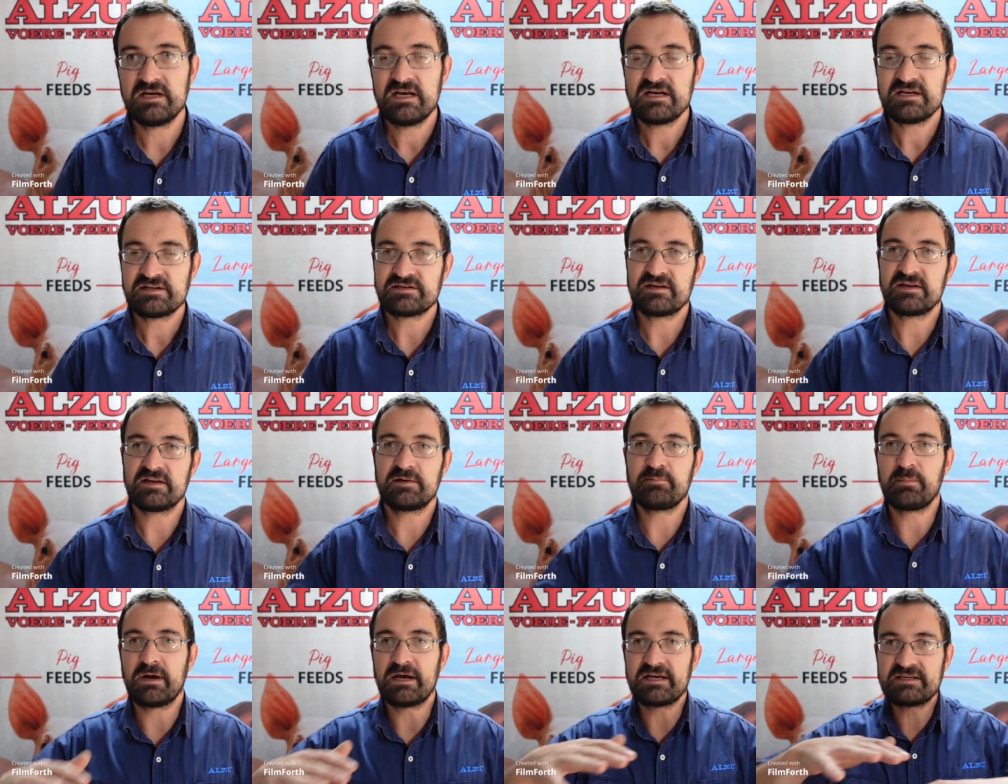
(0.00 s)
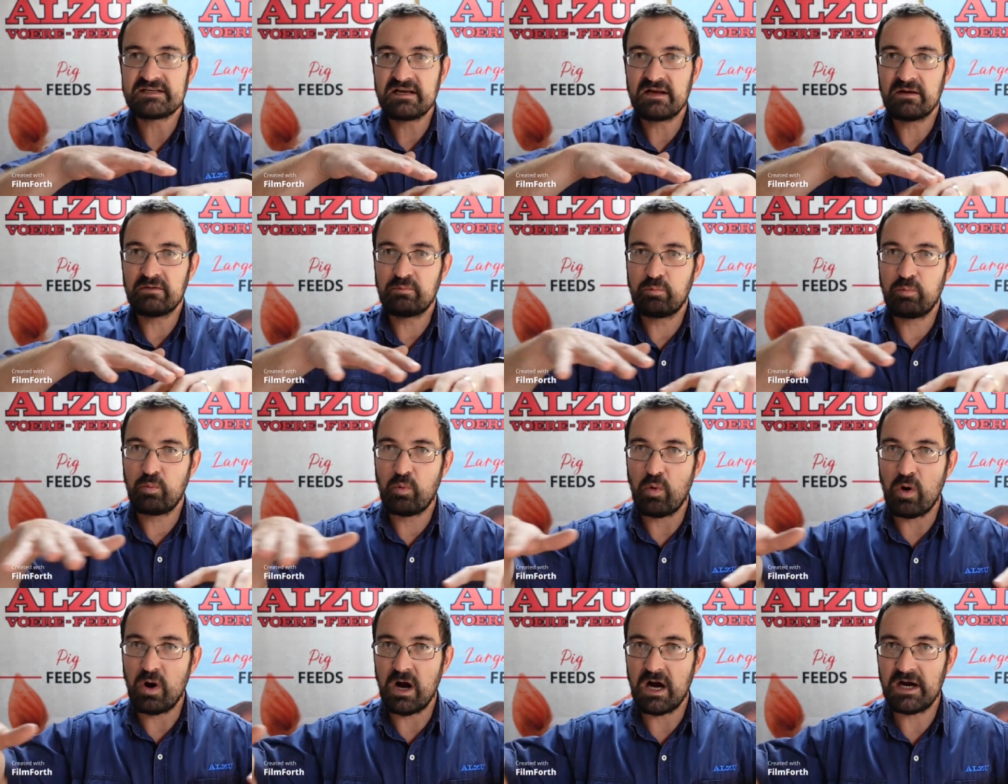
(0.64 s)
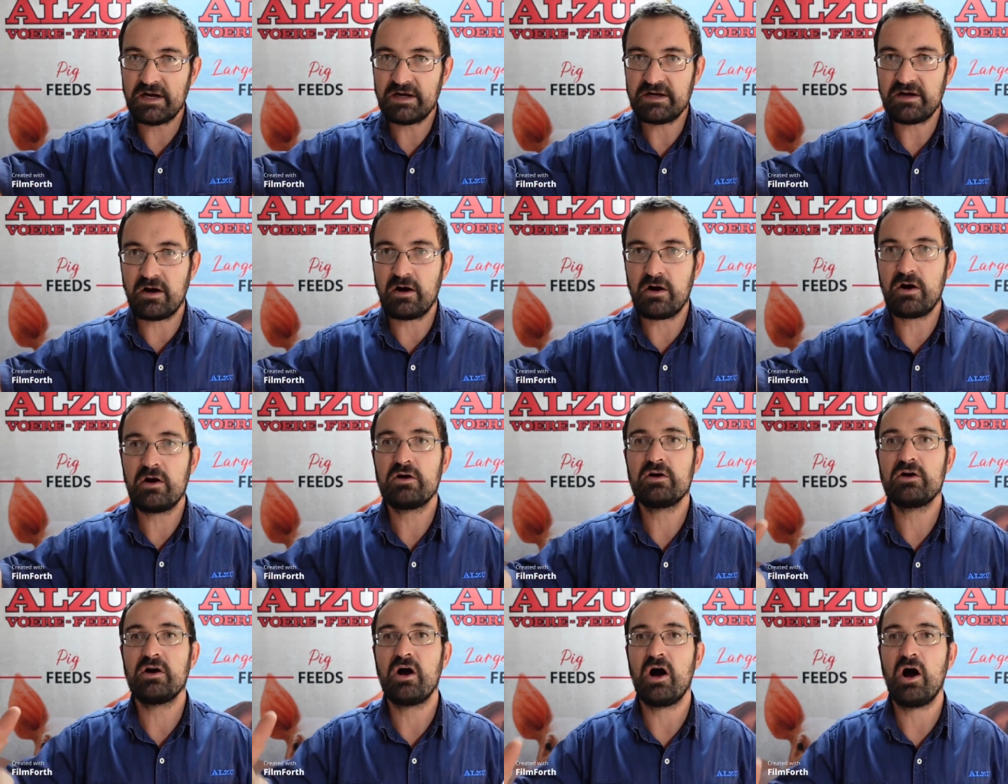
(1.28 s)
so it makes a wide
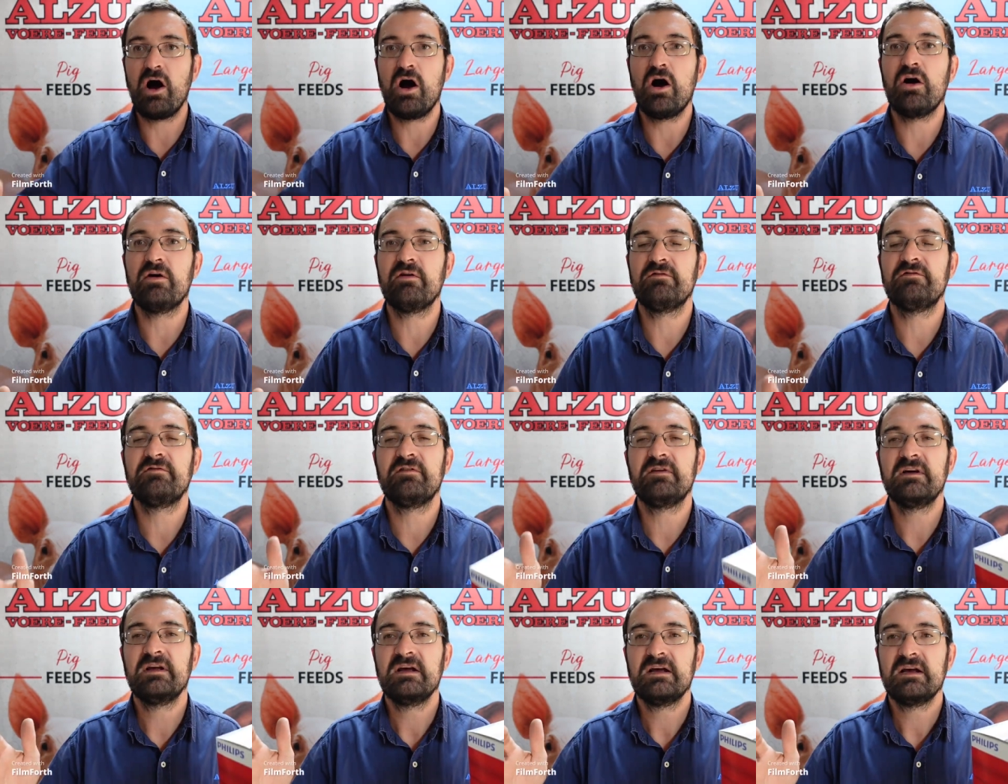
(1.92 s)
arc of